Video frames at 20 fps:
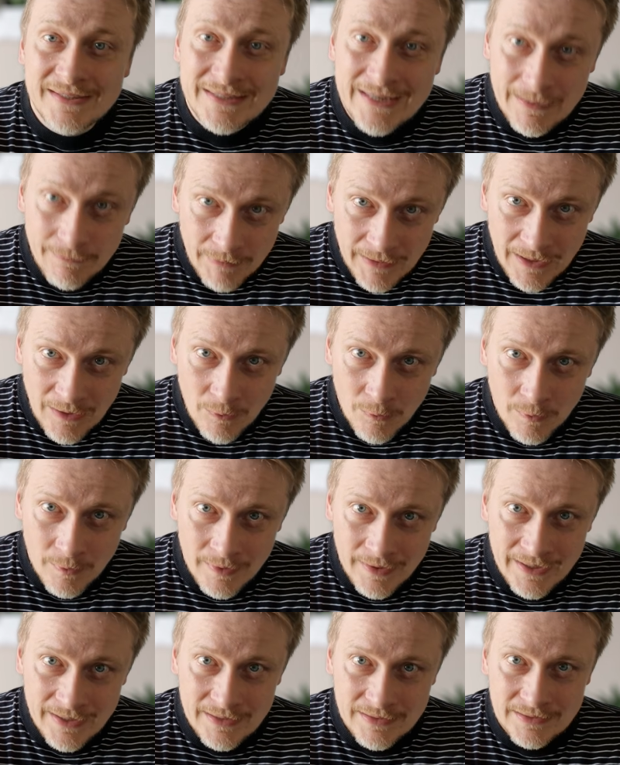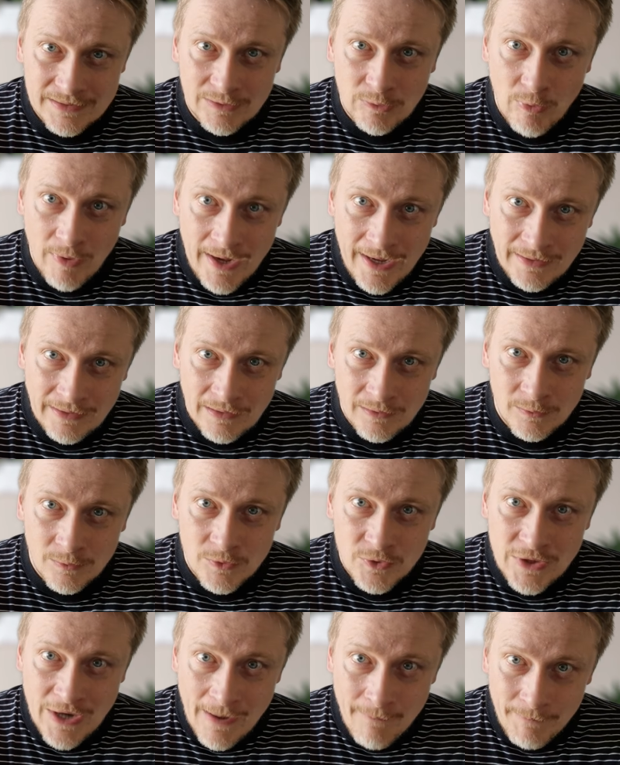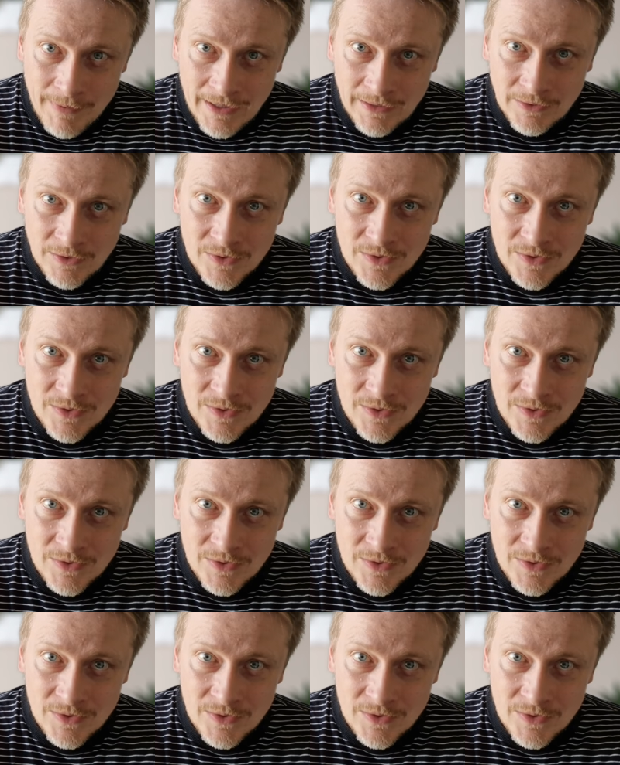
CPU is tricked into jumping